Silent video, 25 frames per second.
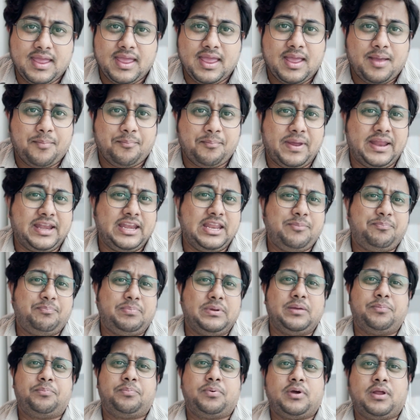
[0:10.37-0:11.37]
Many
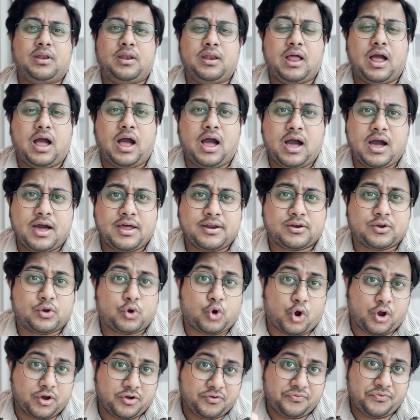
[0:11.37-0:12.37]
people are
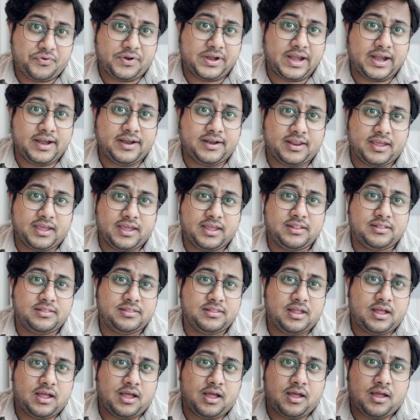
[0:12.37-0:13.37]
confident in
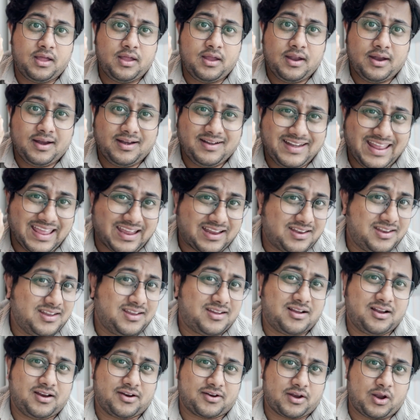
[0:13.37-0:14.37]
the
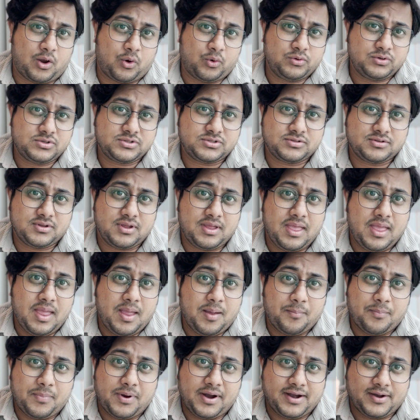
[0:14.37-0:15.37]
technical rounds,
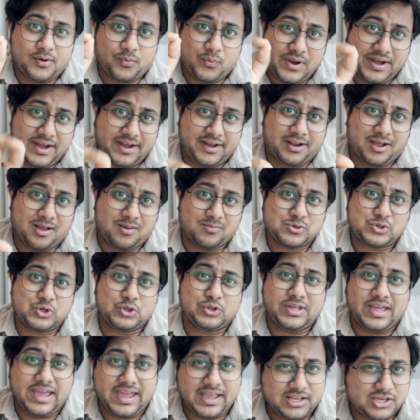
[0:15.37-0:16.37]
but when it comes to the
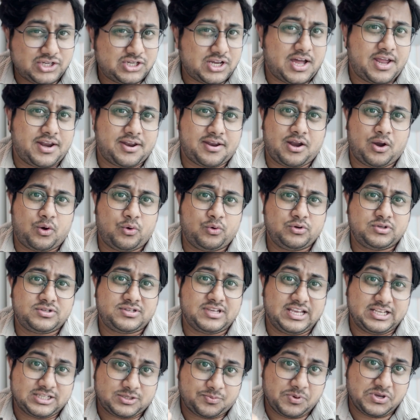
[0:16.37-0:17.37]
HR rounds,
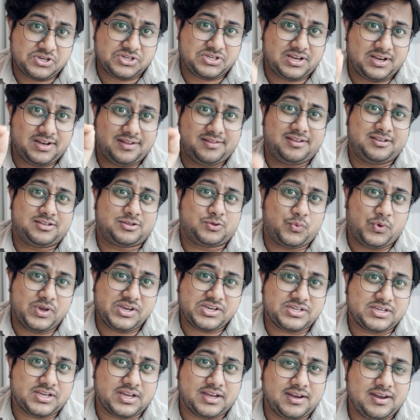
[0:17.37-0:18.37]
especially this
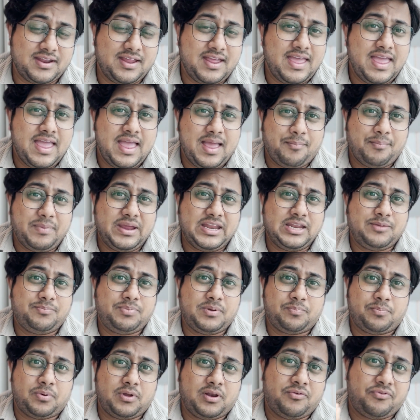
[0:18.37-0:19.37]
question, many
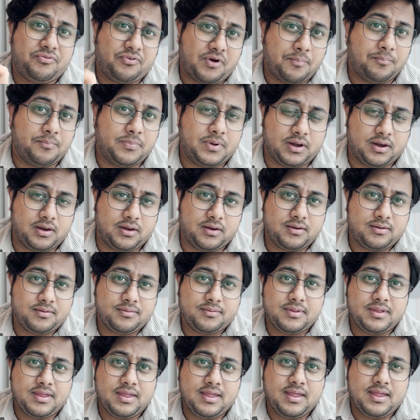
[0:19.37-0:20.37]
people fumble.
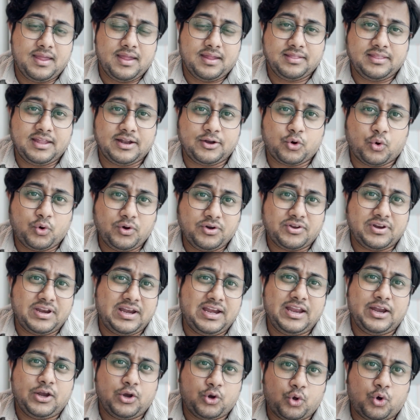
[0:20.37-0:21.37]
They don't really
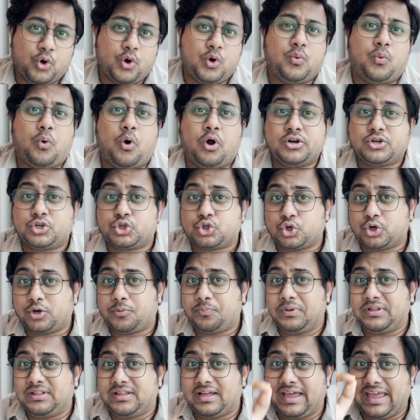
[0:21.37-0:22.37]
know what should be
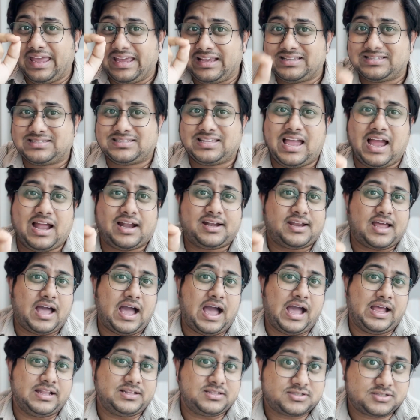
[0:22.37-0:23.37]
the exact
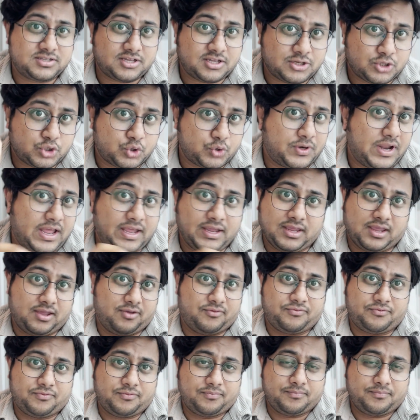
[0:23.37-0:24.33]
answer should I give.